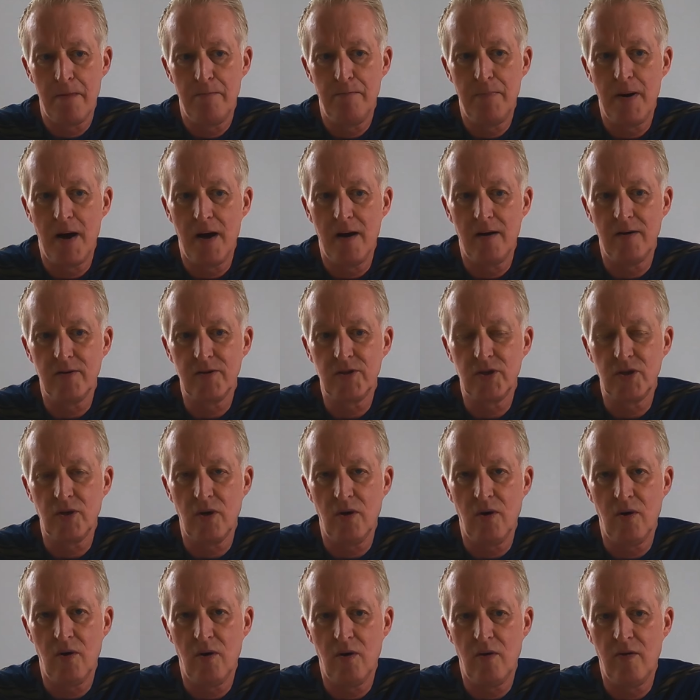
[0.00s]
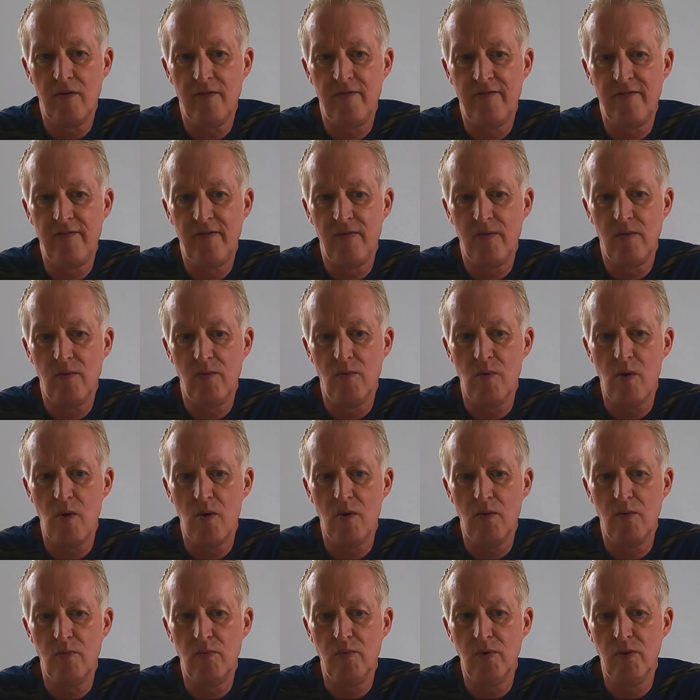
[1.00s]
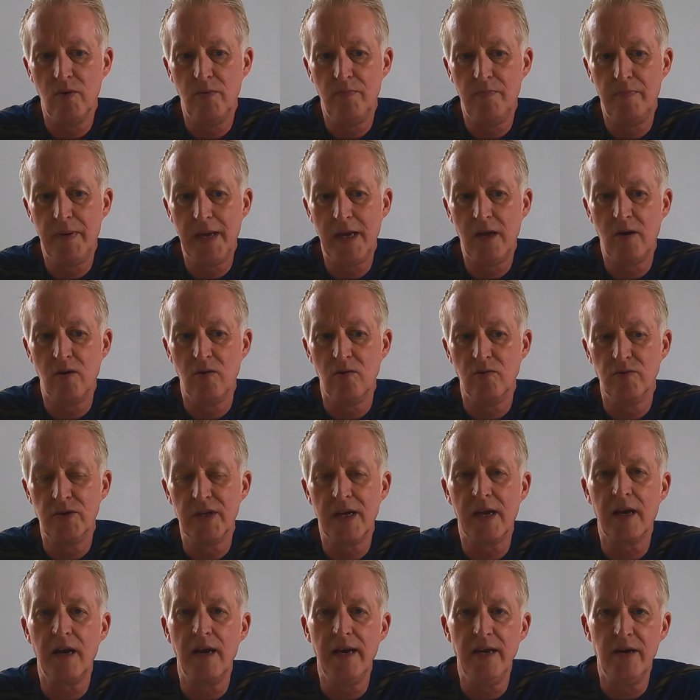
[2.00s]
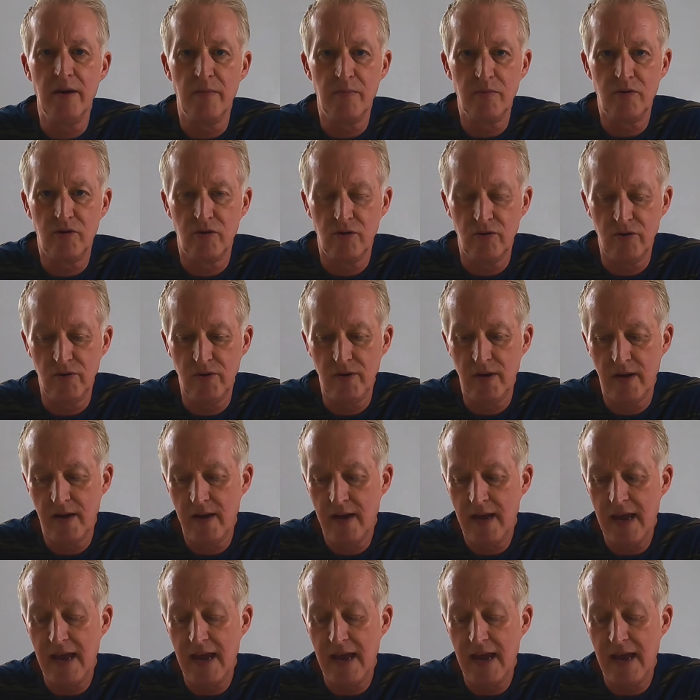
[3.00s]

part of what would be called a cleanup crew.